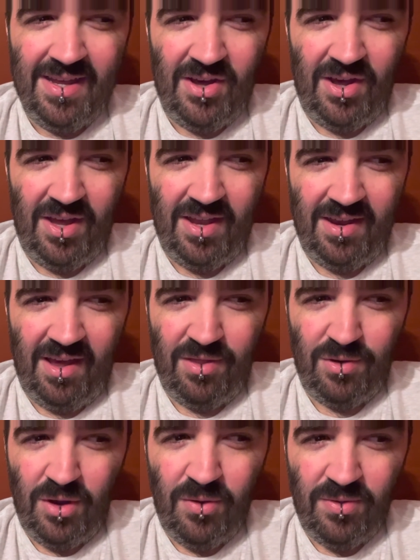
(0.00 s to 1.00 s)
on
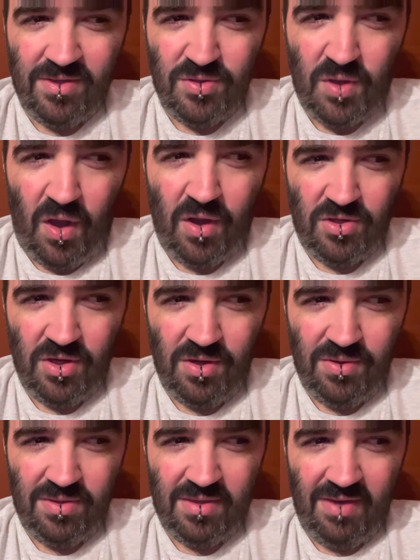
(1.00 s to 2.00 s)
other news and talk
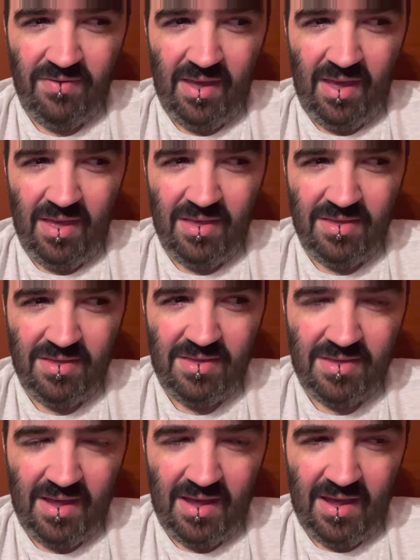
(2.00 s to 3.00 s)
shows giving his